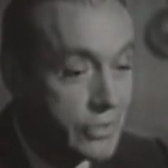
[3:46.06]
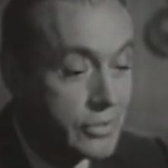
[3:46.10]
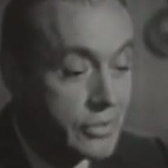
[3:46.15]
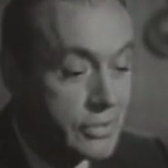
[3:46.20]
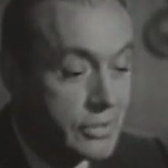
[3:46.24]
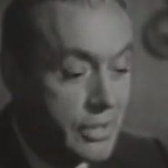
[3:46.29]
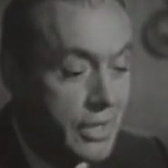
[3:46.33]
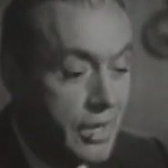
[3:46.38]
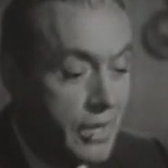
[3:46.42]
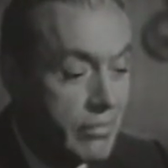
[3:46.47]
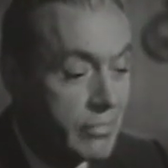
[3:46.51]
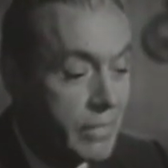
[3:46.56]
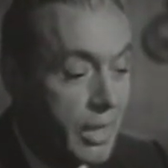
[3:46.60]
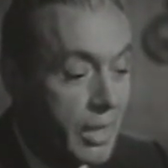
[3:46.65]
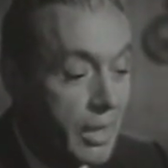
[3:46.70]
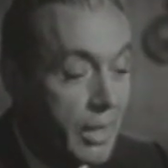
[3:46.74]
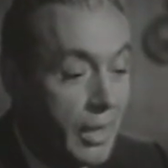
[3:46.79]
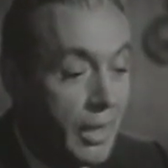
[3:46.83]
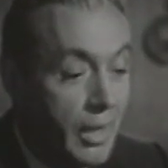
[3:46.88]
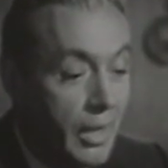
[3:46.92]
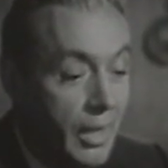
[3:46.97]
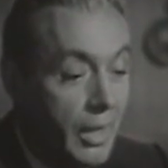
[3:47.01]
Just the same.
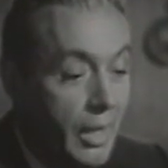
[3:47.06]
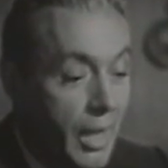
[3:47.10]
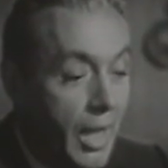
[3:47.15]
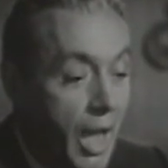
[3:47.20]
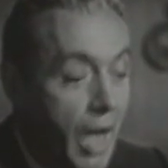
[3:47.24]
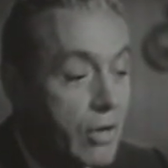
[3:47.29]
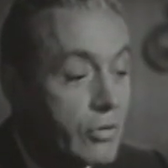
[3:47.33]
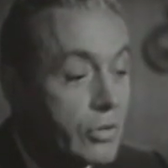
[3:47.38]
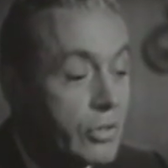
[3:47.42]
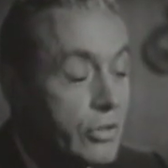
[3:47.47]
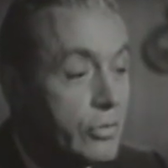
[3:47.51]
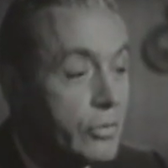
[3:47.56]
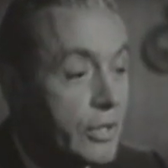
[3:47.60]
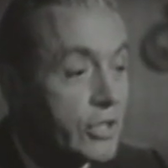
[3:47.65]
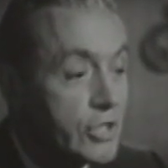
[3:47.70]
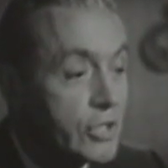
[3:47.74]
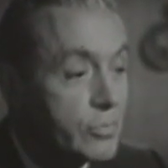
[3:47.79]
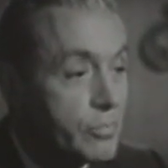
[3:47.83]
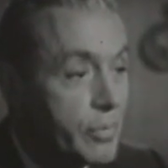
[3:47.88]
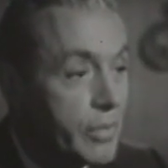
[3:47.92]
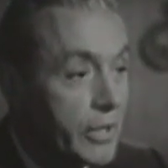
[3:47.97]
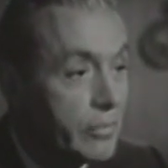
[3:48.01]
Uh, how can you
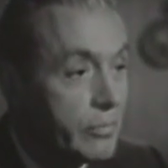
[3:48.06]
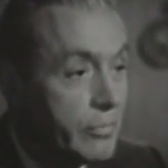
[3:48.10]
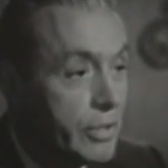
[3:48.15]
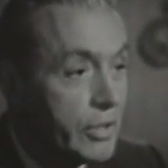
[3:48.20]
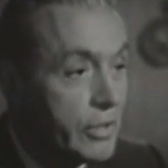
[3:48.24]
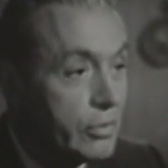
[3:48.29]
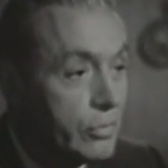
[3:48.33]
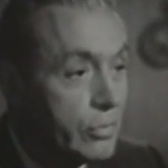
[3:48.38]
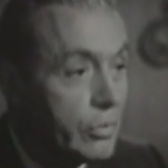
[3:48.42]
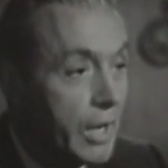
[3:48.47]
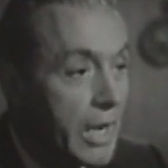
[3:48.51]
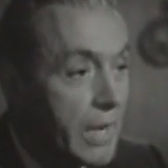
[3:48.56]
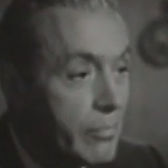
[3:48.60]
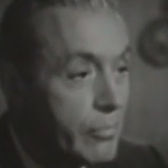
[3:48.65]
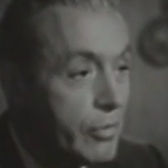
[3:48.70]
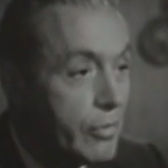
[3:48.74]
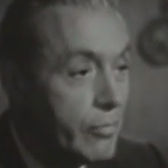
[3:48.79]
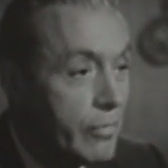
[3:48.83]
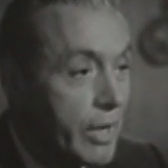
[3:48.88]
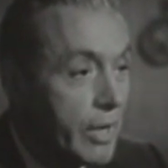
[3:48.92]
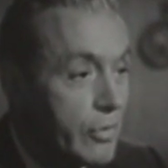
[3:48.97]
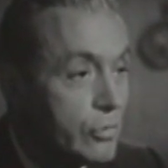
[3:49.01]
expect me to
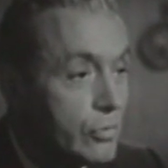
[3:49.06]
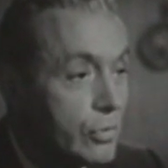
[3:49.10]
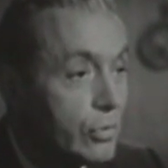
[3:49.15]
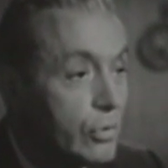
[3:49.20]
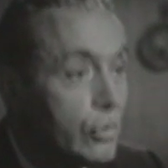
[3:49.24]
help the man who